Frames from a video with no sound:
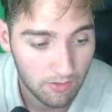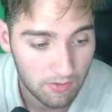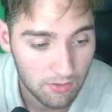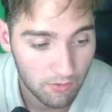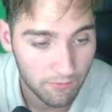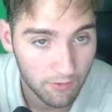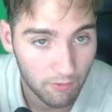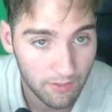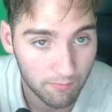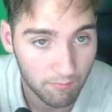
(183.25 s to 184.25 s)
So if we go
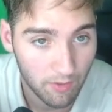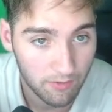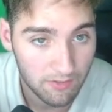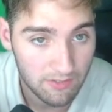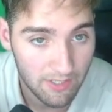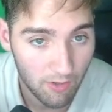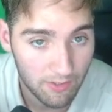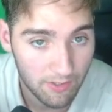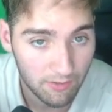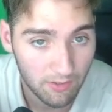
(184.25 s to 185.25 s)
ahead and mark this out
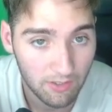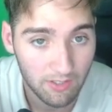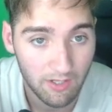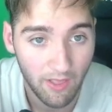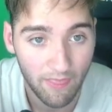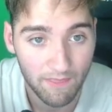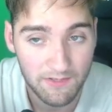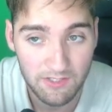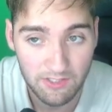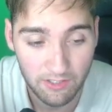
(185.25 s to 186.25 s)
here,
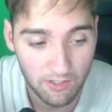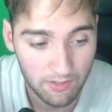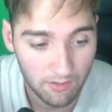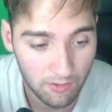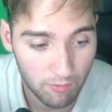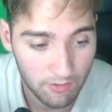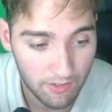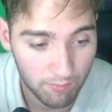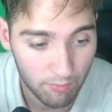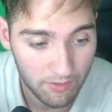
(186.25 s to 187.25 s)
this is a good
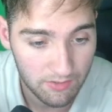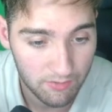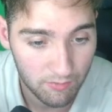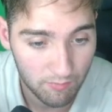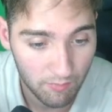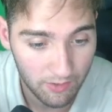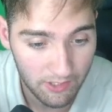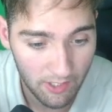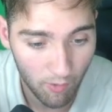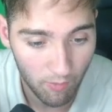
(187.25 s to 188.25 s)
liquidity point to
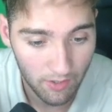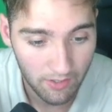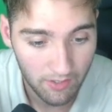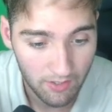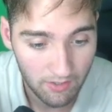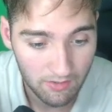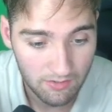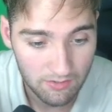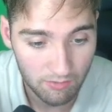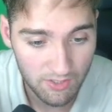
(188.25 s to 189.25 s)
mark out.
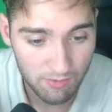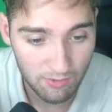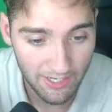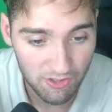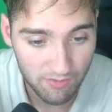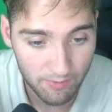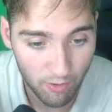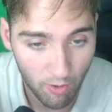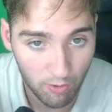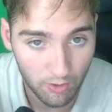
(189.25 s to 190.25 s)
So this would actually be
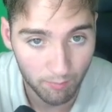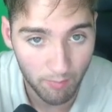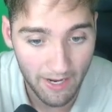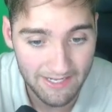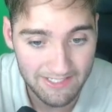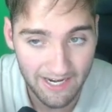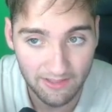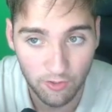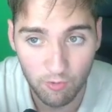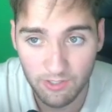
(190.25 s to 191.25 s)
called our buy side
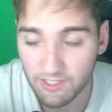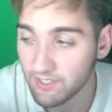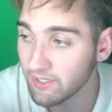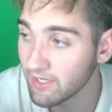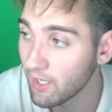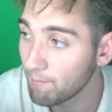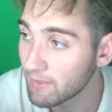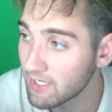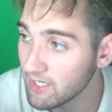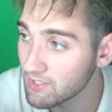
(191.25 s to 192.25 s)
liquidity,
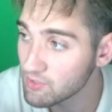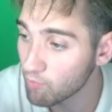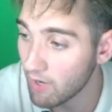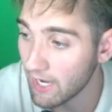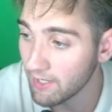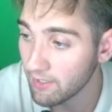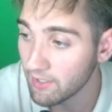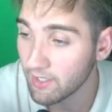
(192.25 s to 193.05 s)
because why?